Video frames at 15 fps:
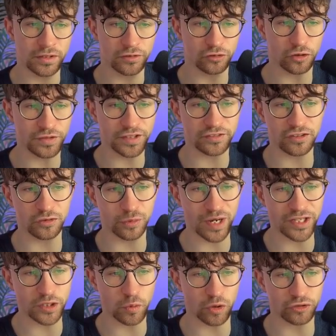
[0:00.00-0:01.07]
So this is
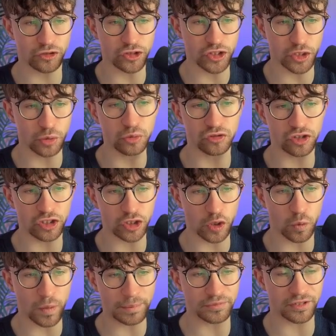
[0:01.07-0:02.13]
where you want to choose
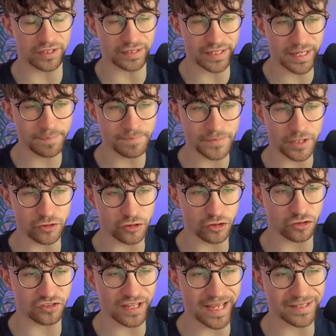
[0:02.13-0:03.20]
your website name.
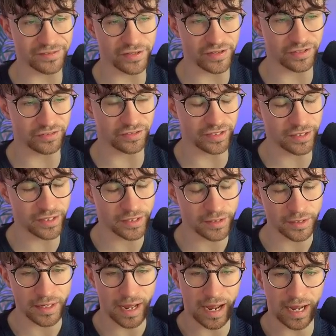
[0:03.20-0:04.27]
Just enter this in.
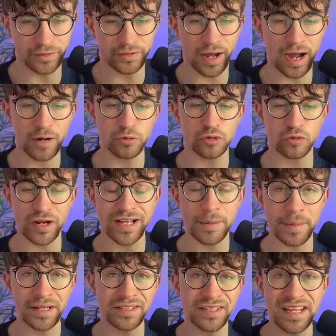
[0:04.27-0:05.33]
And I would
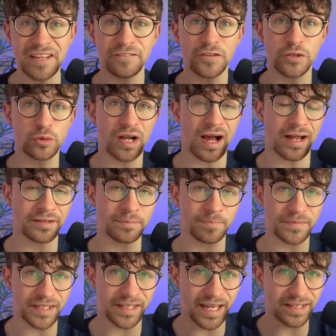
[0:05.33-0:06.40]
recommend, if you can,
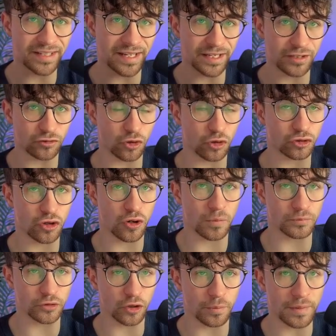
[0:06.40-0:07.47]
get a
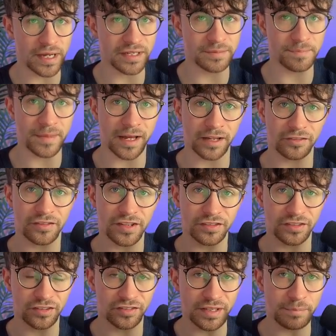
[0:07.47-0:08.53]
.com domain, as
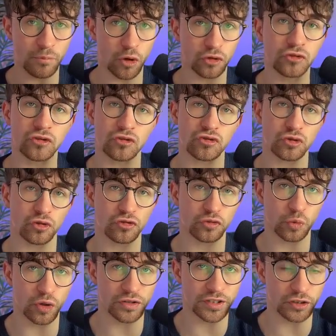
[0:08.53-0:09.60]
this is the most
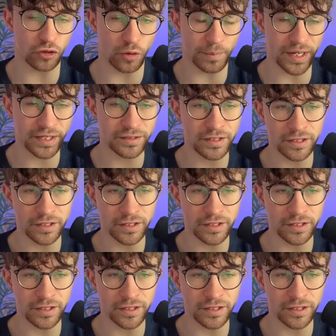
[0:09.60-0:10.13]
trustworthy domain.